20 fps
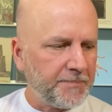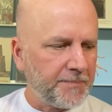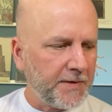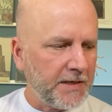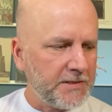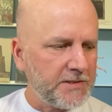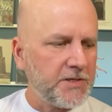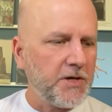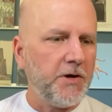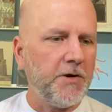
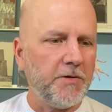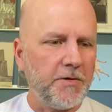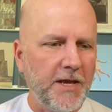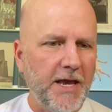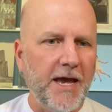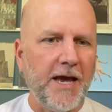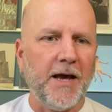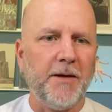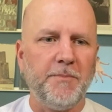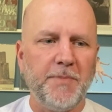So
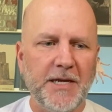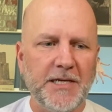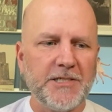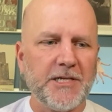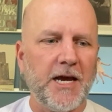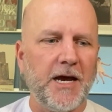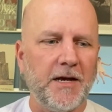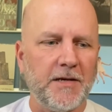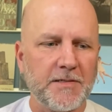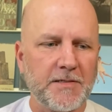yeah, Beach
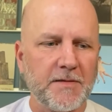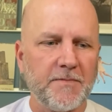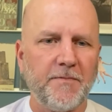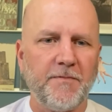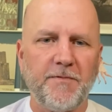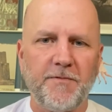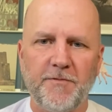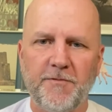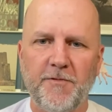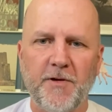House.
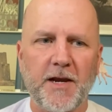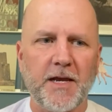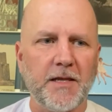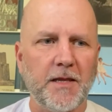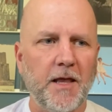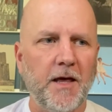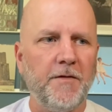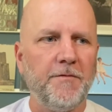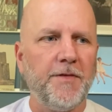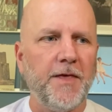Freaking
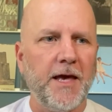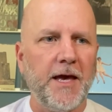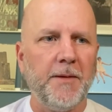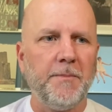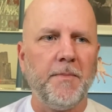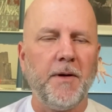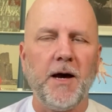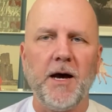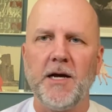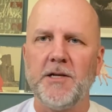love
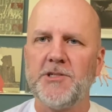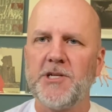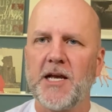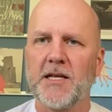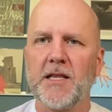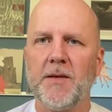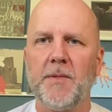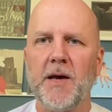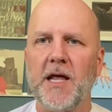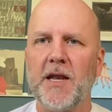them. Check
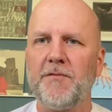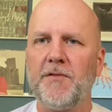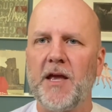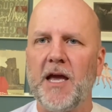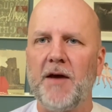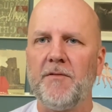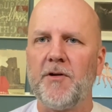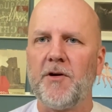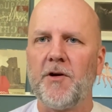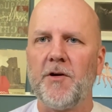them out if you
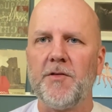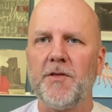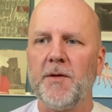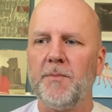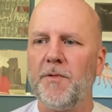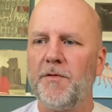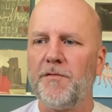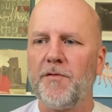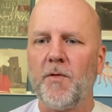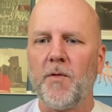haven't heard them
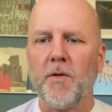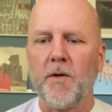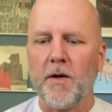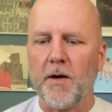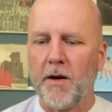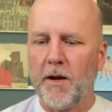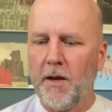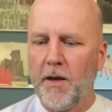before.